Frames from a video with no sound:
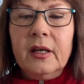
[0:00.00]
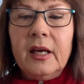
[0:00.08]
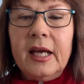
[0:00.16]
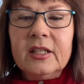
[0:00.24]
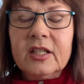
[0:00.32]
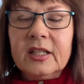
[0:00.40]

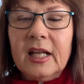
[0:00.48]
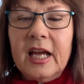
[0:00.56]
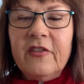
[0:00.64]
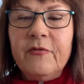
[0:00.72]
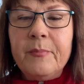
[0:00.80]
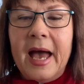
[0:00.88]
and
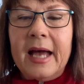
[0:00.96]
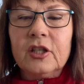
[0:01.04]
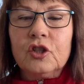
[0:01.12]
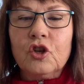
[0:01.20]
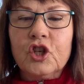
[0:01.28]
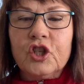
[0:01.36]
slave
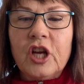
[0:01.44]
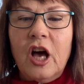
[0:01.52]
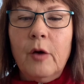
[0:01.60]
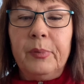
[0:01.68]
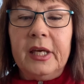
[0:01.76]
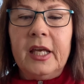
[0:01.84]
masters
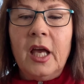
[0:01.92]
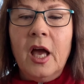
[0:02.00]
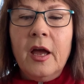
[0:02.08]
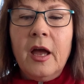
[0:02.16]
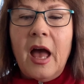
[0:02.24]
shall be